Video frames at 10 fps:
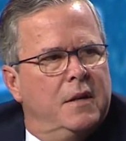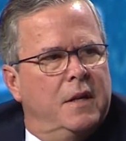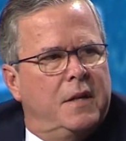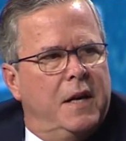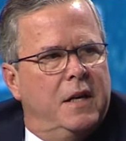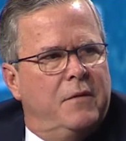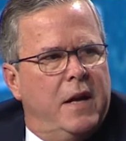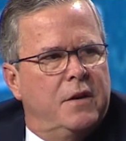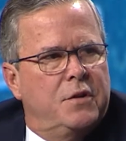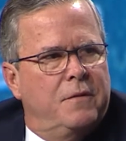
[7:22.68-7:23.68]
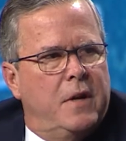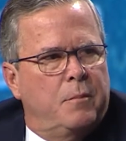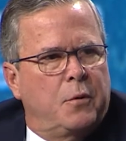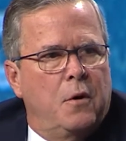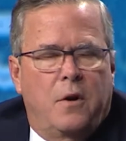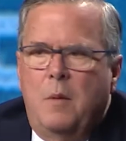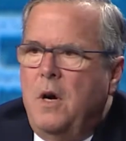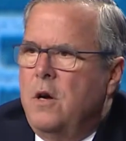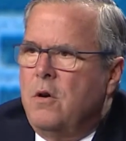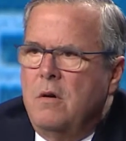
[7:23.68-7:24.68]
take advantage of that program,
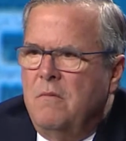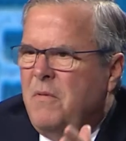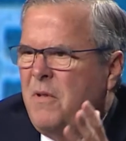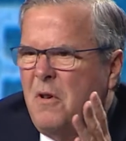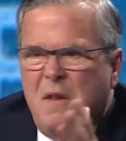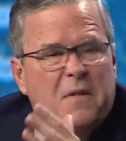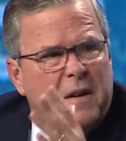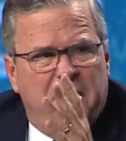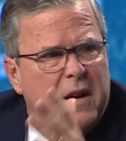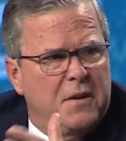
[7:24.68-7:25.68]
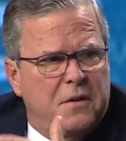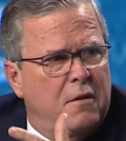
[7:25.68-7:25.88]
135,000,